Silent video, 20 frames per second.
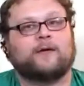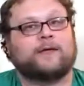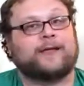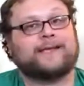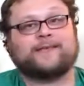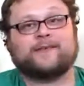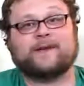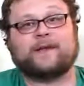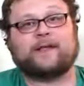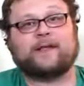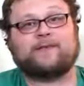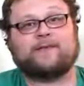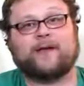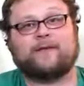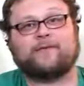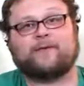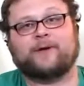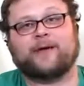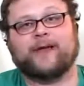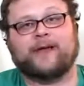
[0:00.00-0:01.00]
That's all I've
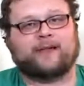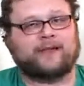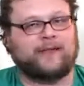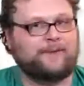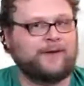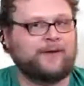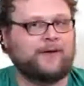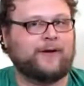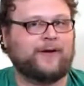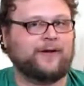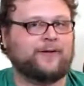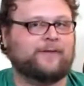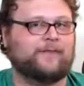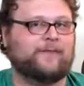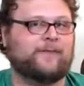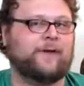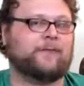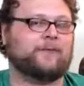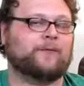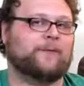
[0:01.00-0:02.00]
got for now. Let me know how you
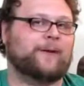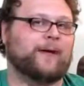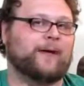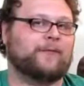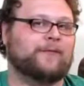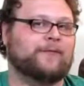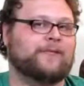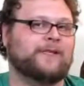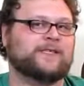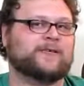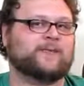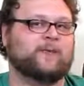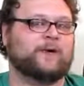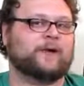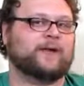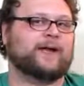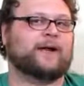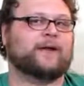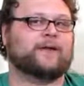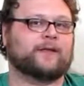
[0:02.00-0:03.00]
felt about this
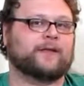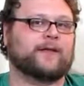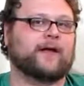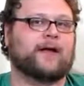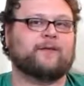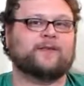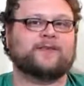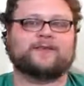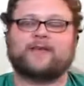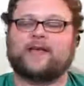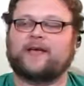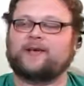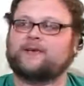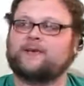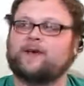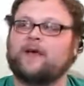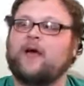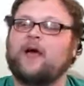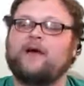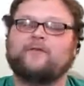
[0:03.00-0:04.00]
one down in the comments
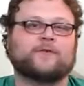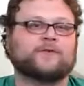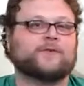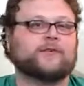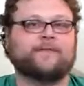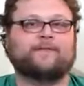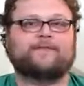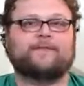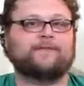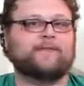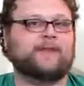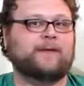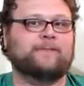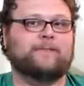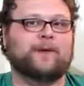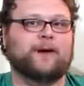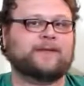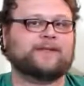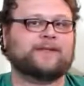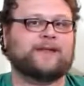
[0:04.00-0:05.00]
section. For just
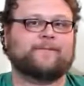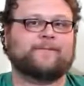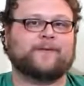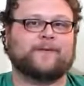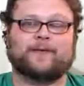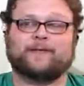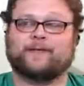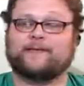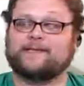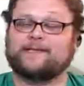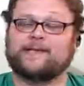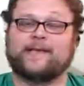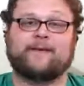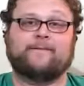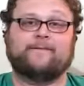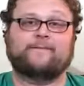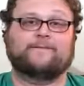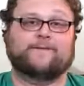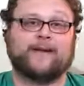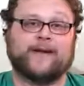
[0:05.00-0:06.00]
$50, I feel like this is
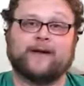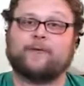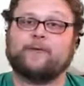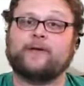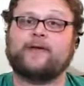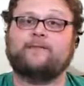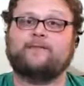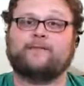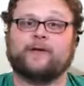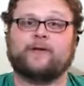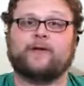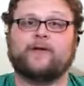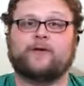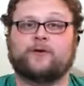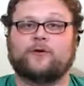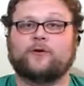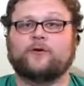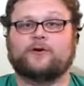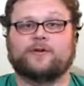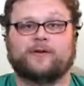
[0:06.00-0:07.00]
a very, very
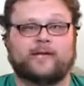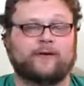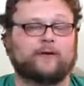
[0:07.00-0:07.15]
good